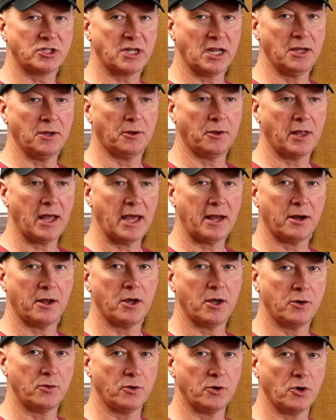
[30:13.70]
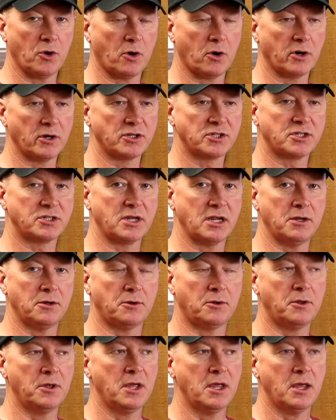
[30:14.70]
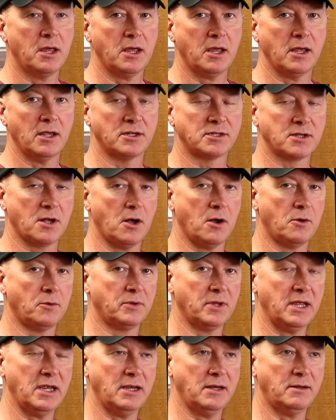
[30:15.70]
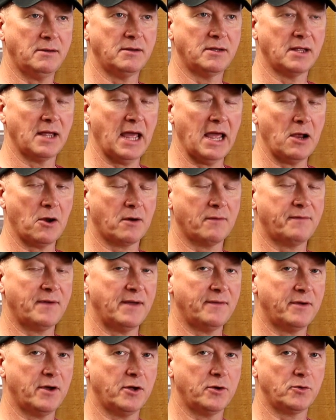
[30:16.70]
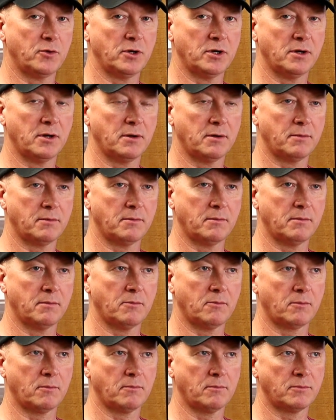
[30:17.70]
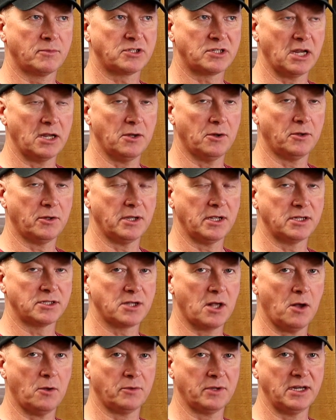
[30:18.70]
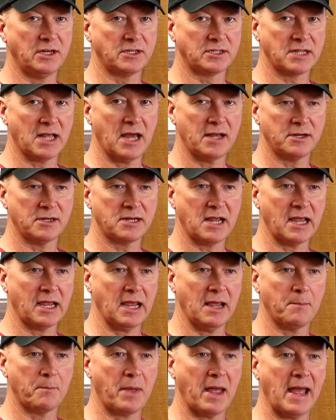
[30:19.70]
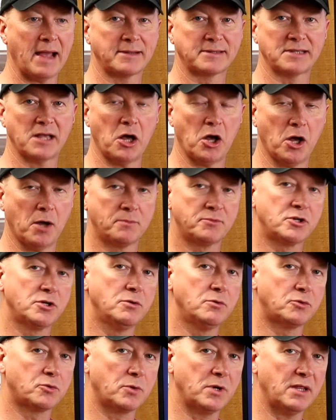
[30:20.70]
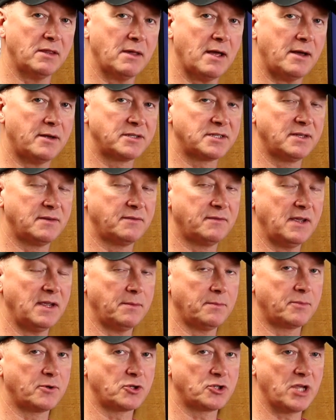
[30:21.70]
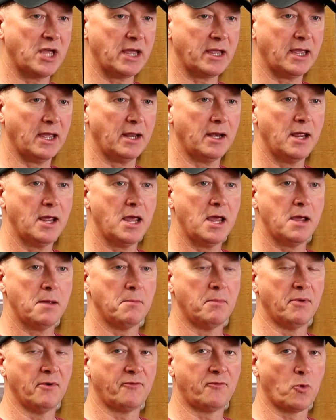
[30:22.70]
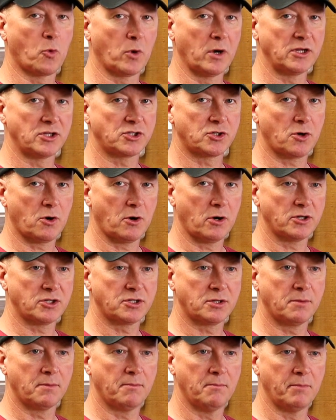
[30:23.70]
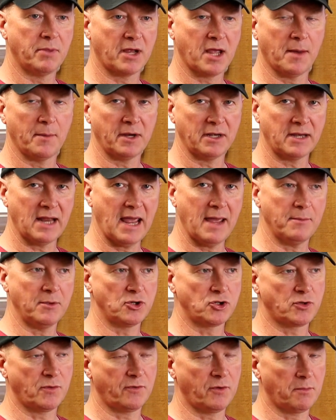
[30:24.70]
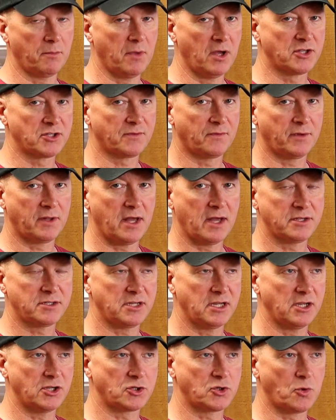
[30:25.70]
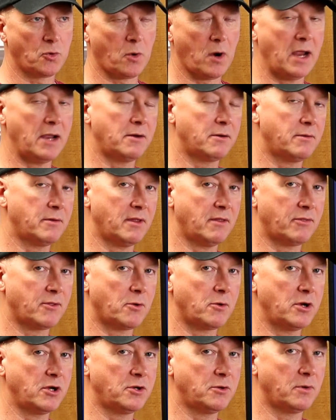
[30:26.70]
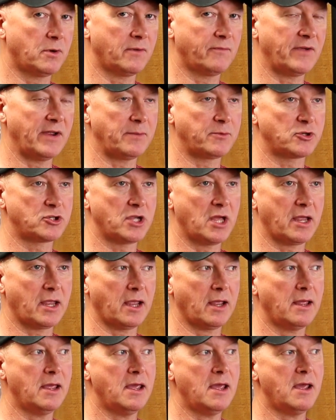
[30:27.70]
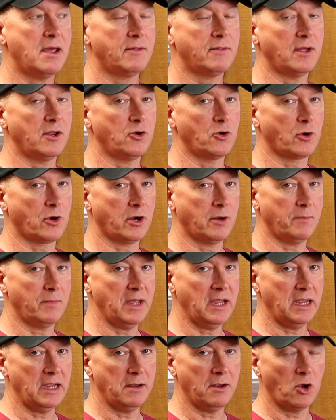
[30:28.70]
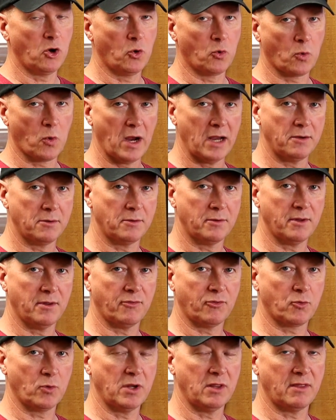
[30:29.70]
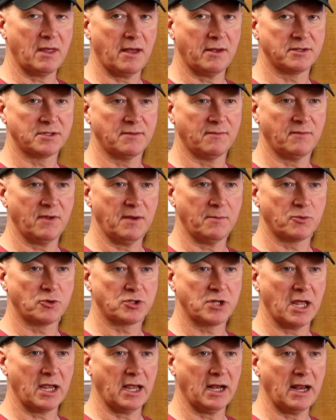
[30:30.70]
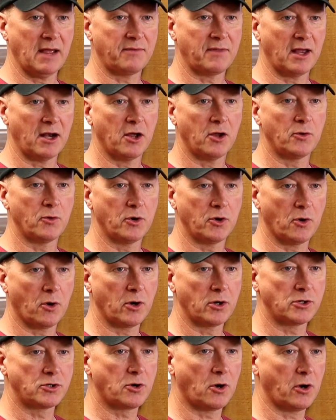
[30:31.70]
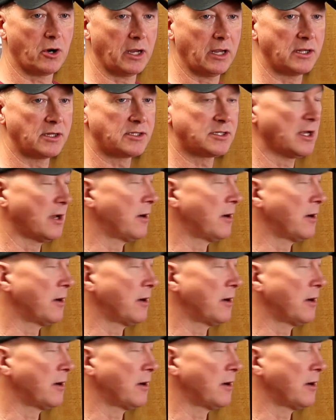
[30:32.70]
steel at 100 yards. Steel is only, AR-500 steel is only designed to take impacts up to 3,000 feet per second before it starts becoming damaged. If your muzzle velocity is greater than 3,200 feet per second, then you're going to be greater than 3,000 feet per second at that 100-yard target.